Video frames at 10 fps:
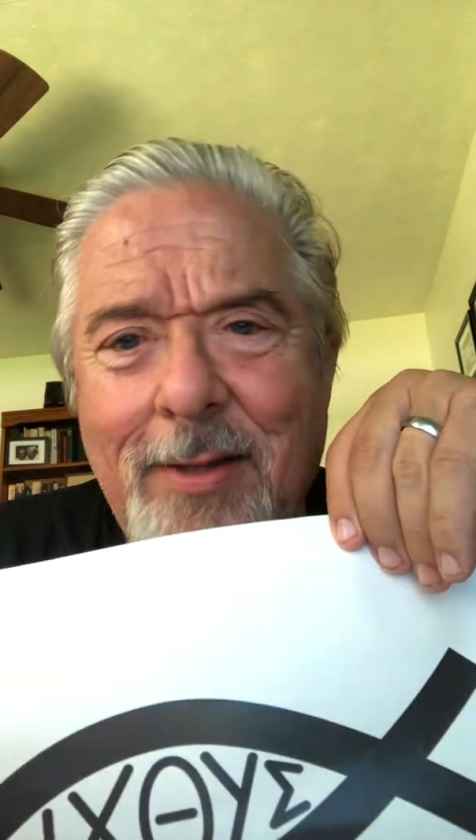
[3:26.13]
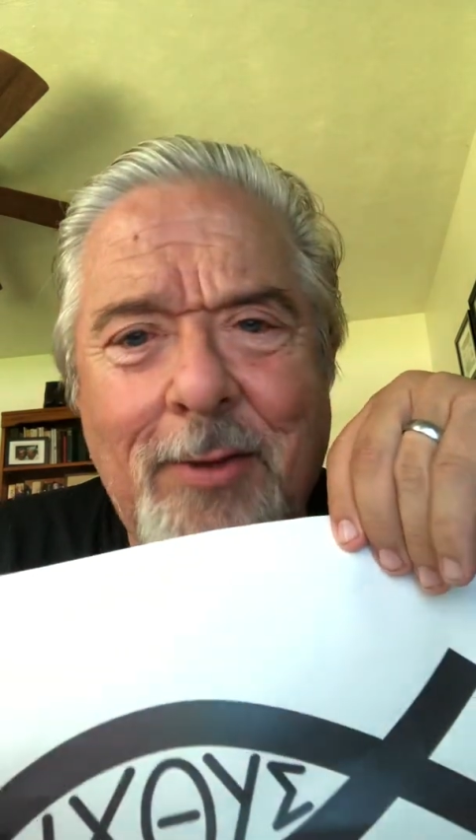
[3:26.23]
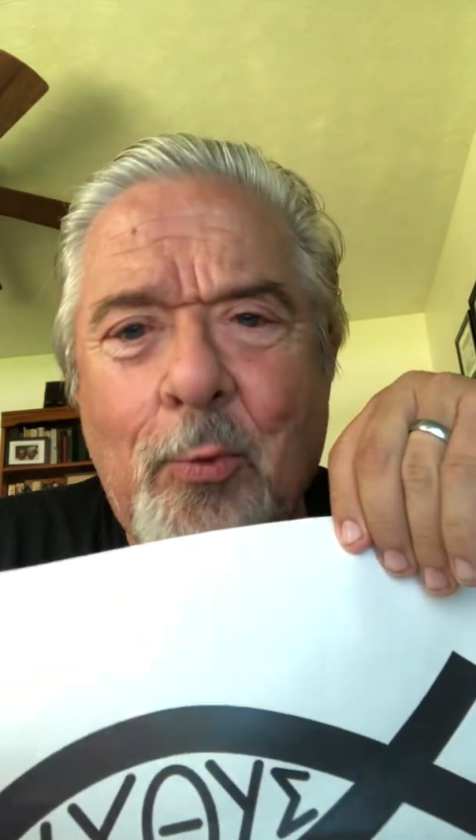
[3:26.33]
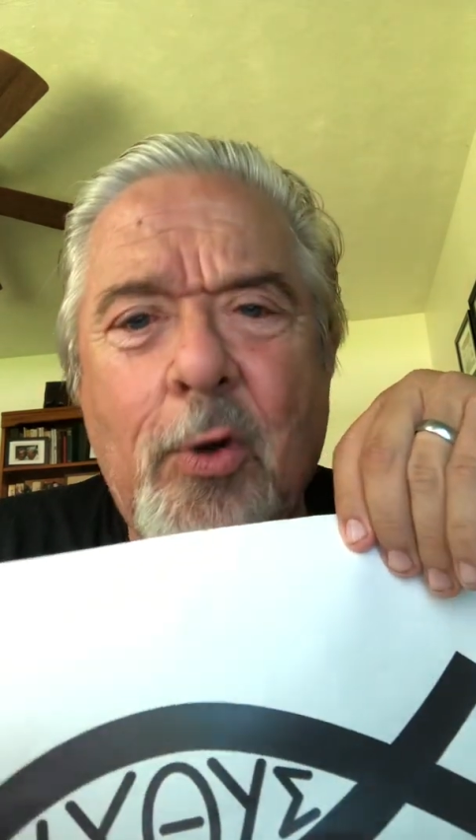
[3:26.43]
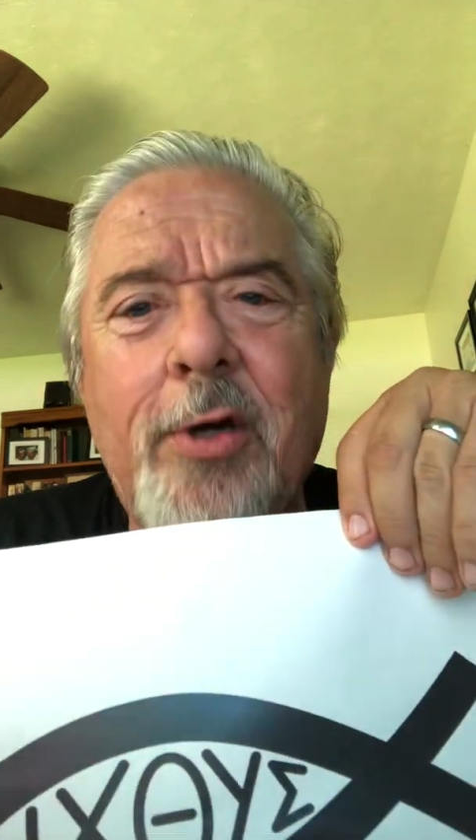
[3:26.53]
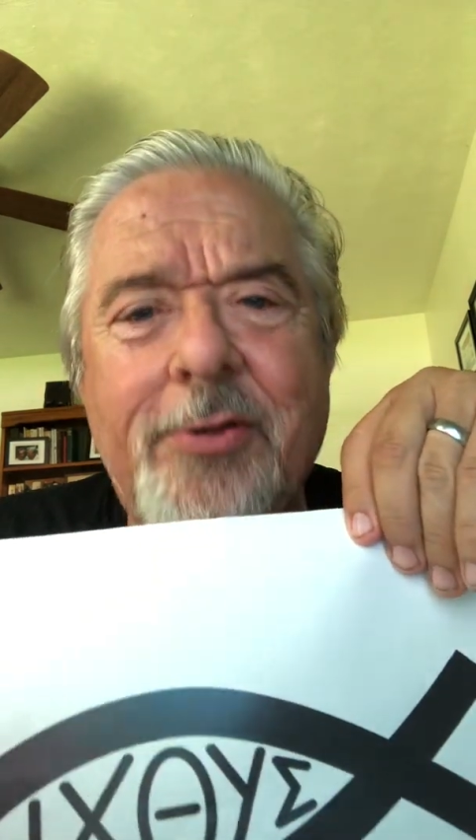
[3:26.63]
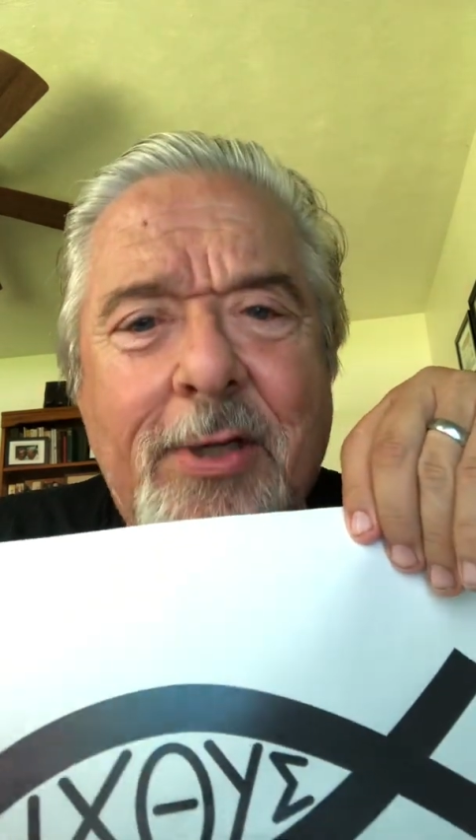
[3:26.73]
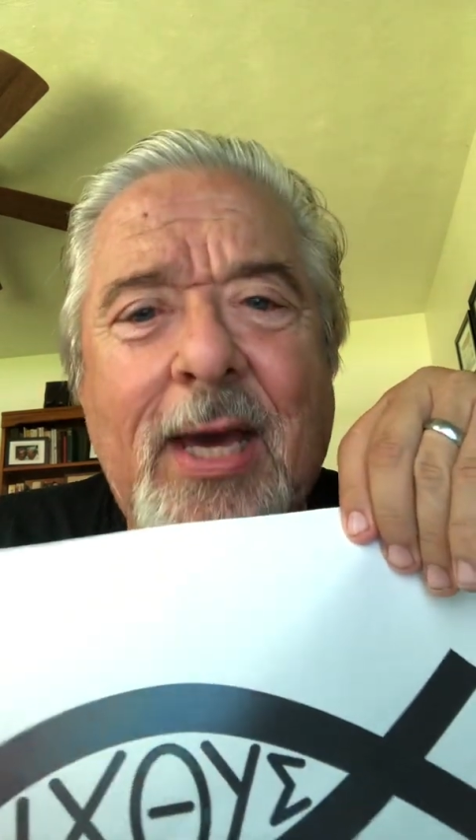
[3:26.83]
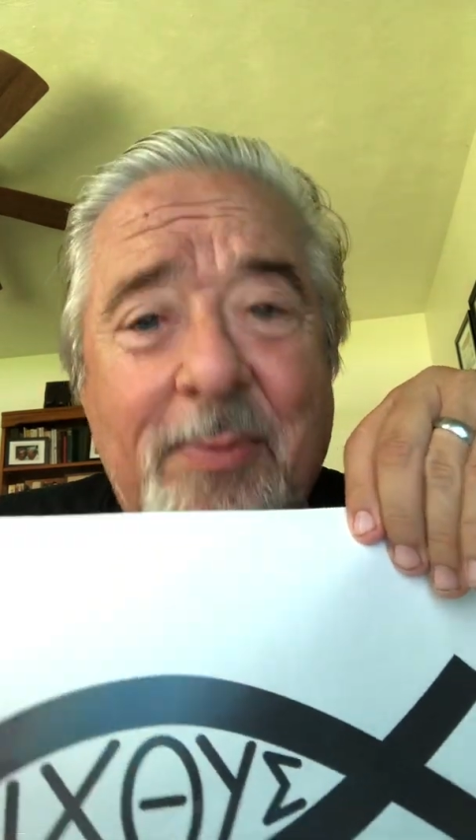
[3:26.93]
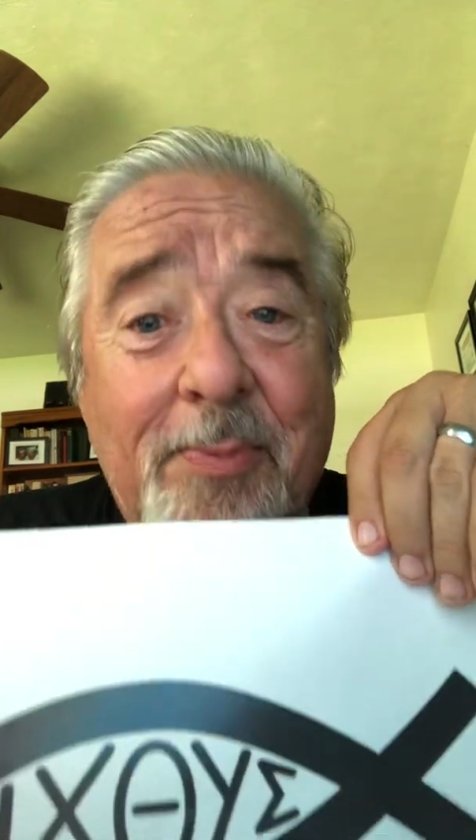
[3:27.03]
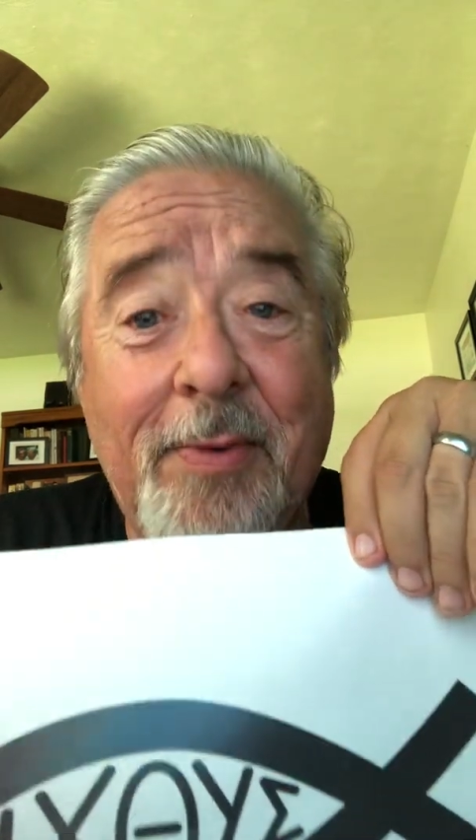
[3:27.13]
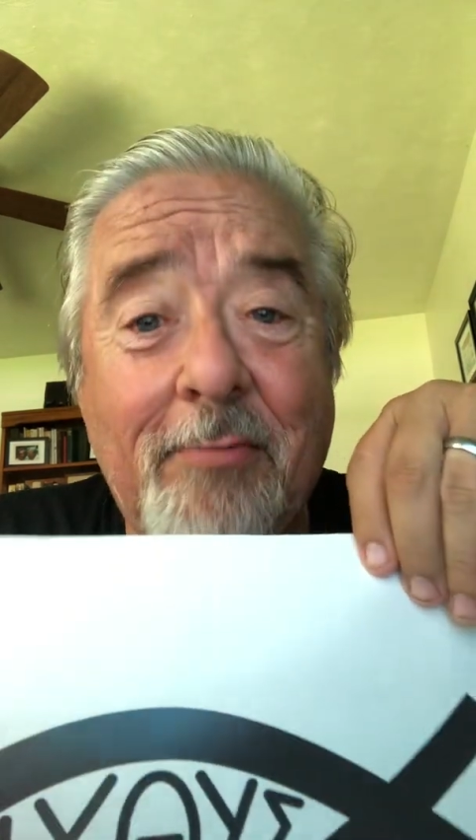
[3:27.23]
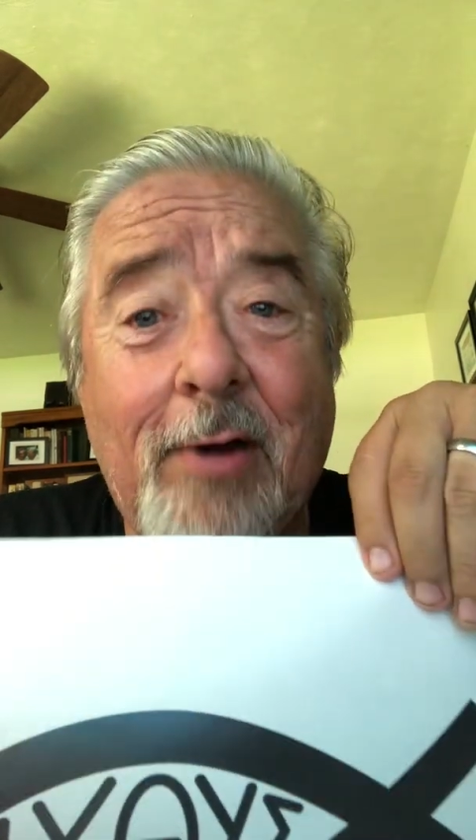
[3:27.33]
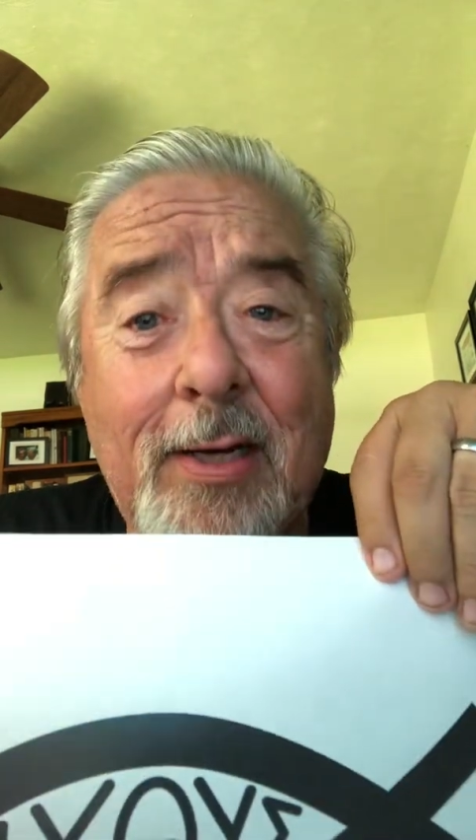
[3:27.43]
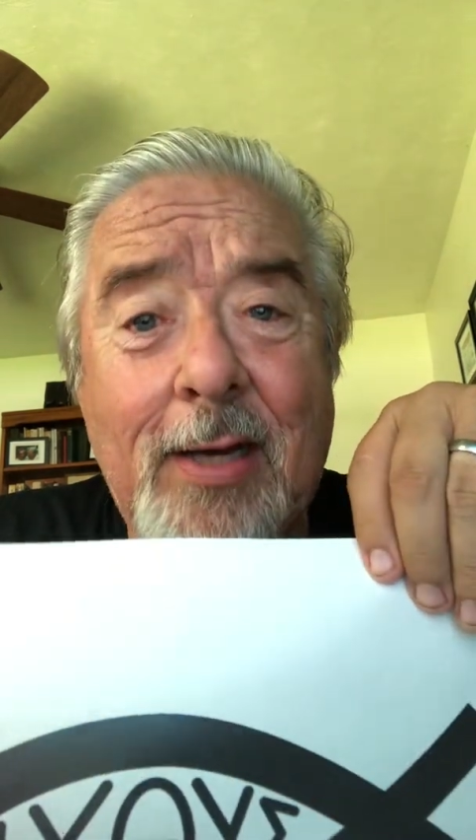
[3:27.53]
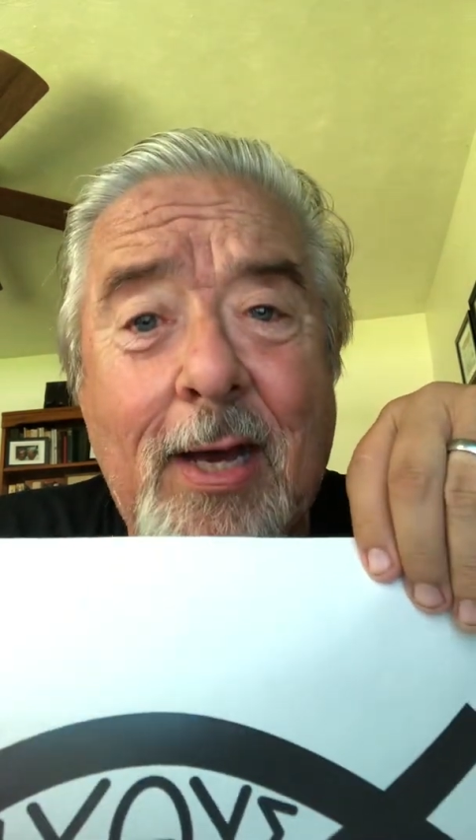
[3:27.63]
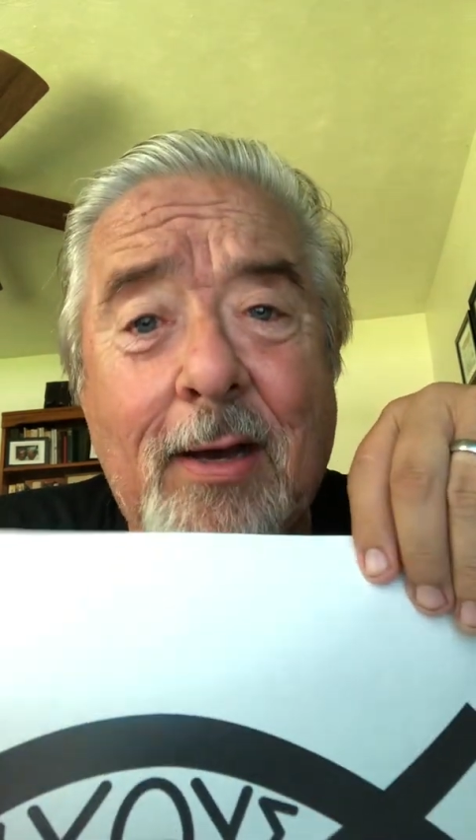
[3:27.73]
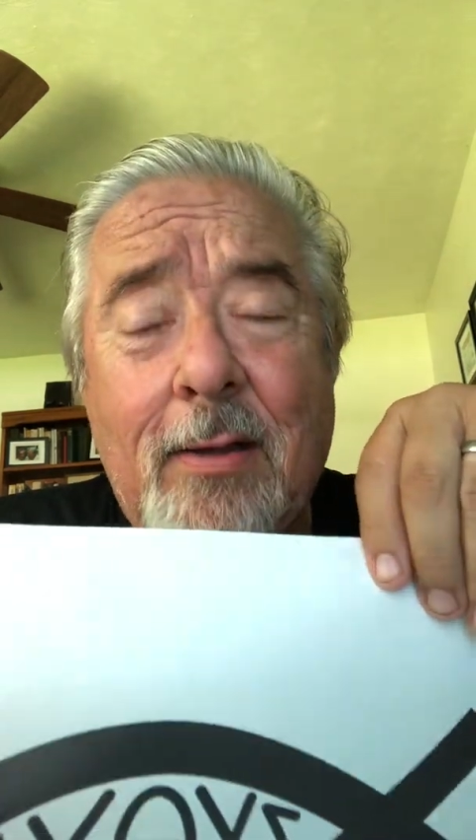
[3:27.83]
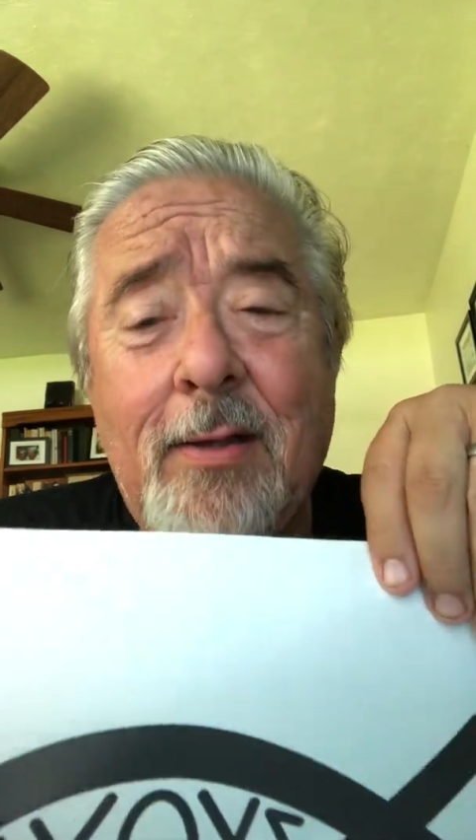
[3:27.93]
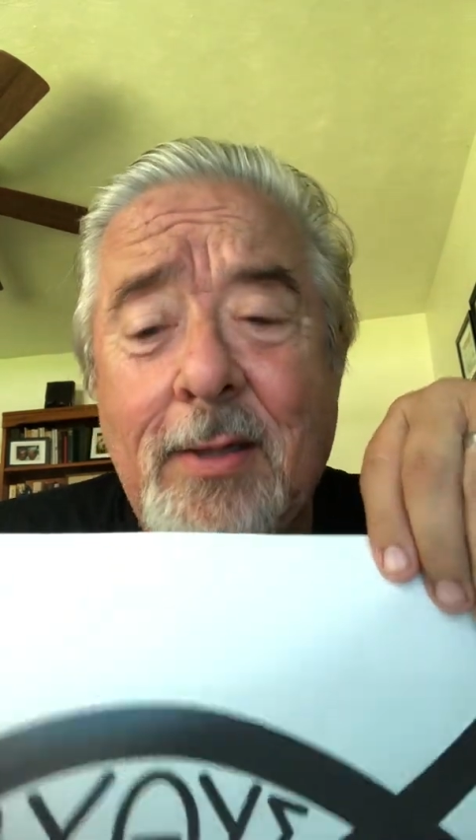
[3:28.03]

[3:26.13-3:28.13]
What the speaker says: word escapes me right now.